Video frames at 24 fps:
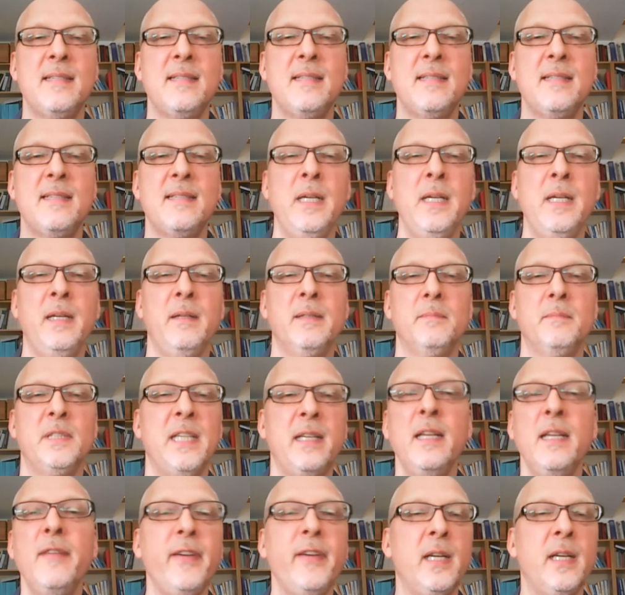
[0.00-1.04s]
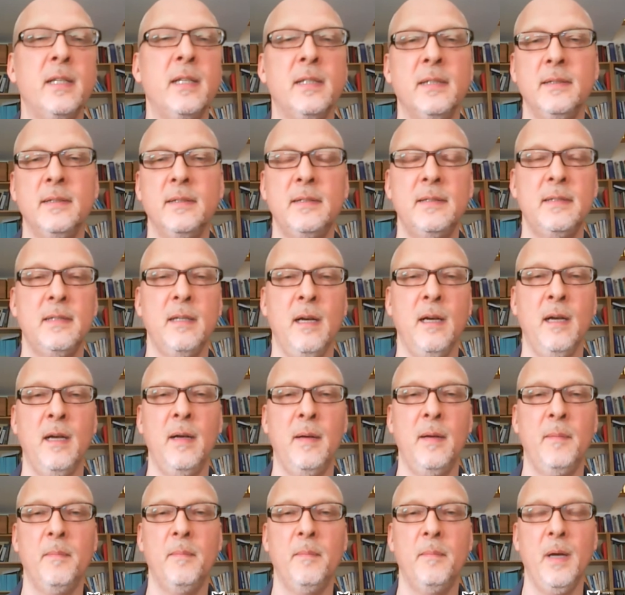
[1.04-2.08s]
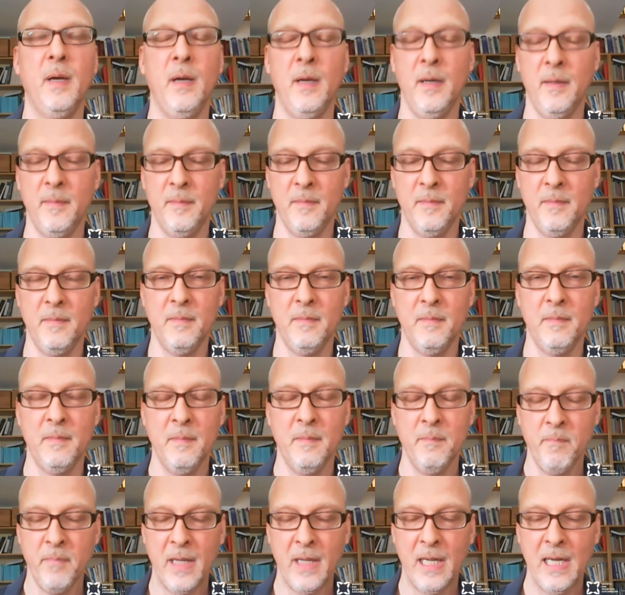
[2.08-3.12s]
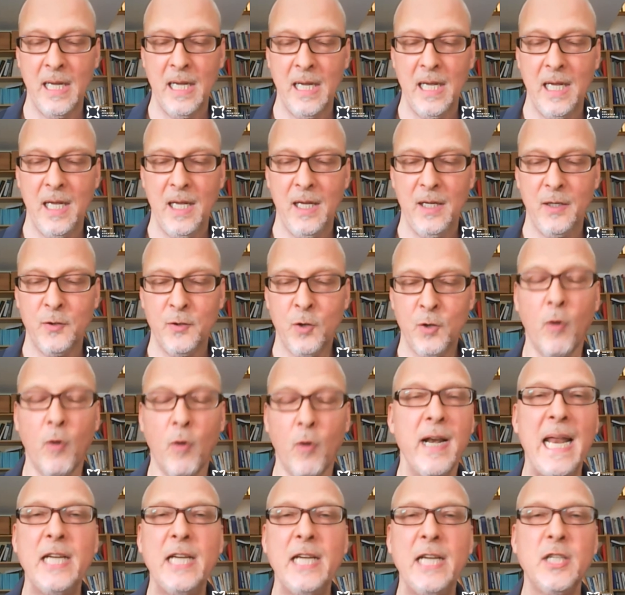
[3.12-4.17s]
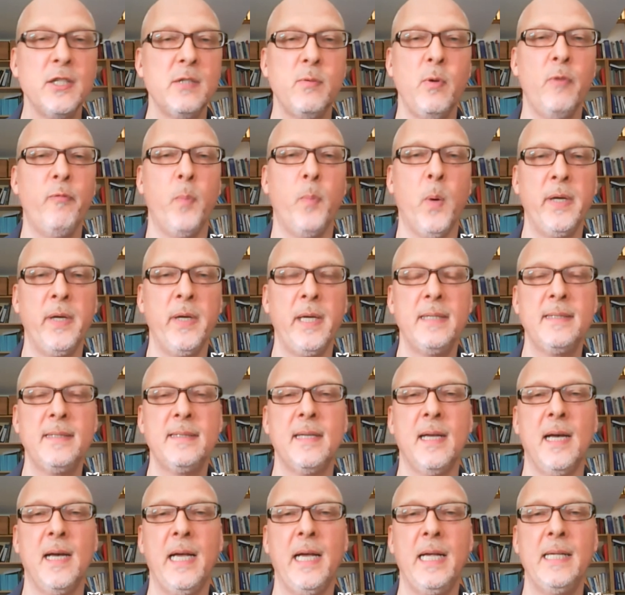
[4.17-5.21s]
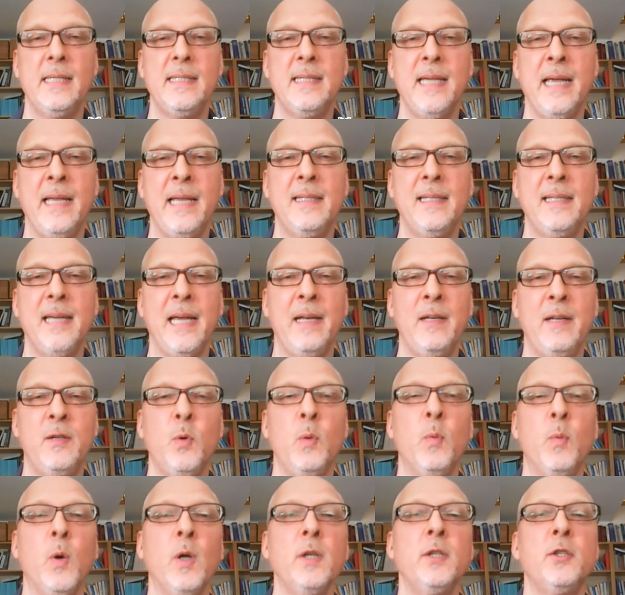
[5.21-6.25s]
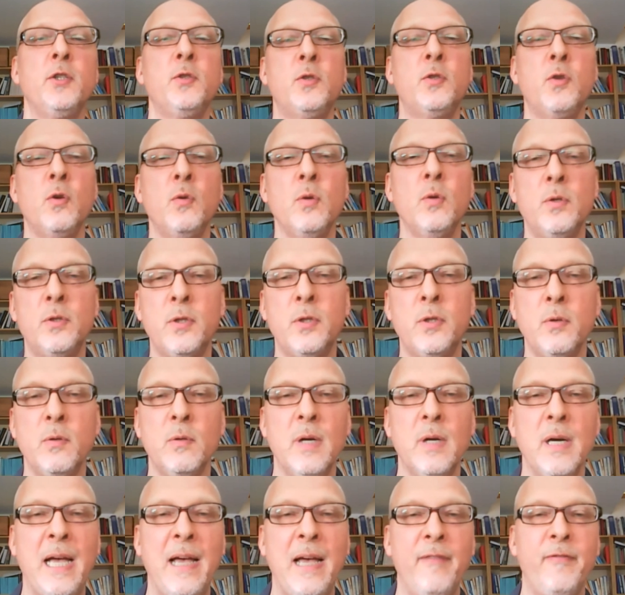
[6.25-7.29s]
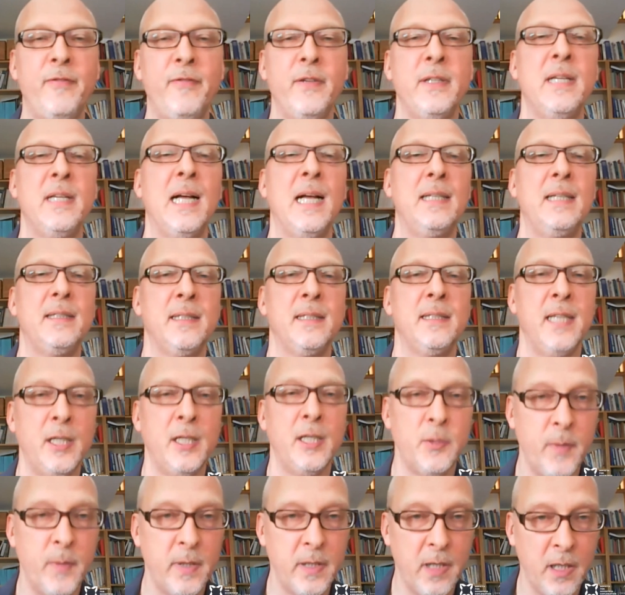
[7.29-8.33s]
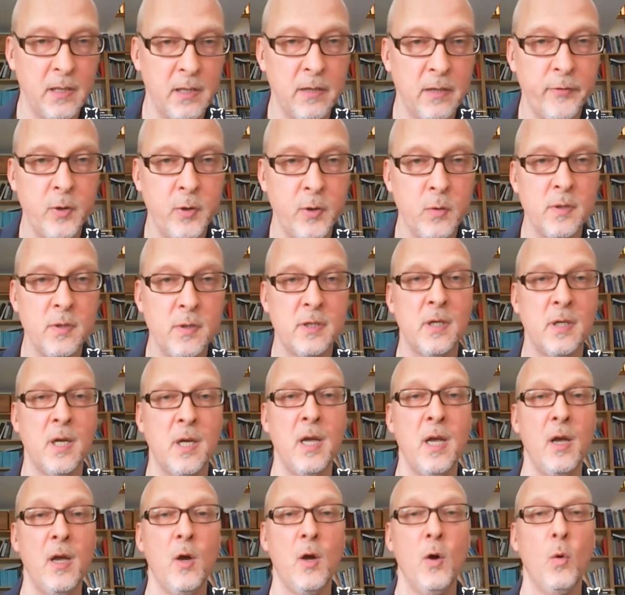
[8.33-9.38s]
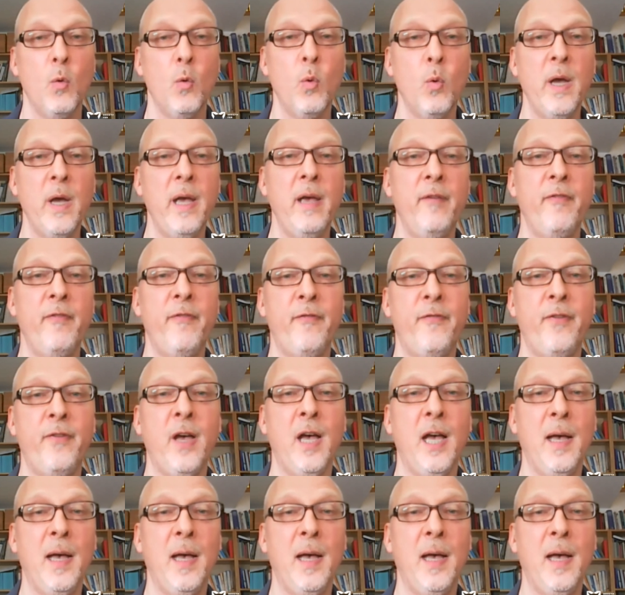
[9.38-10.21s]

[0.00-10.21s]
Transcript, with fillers: really um, significant um, um, correlations with bonding styles, and and we want to to have adult attachment interviews with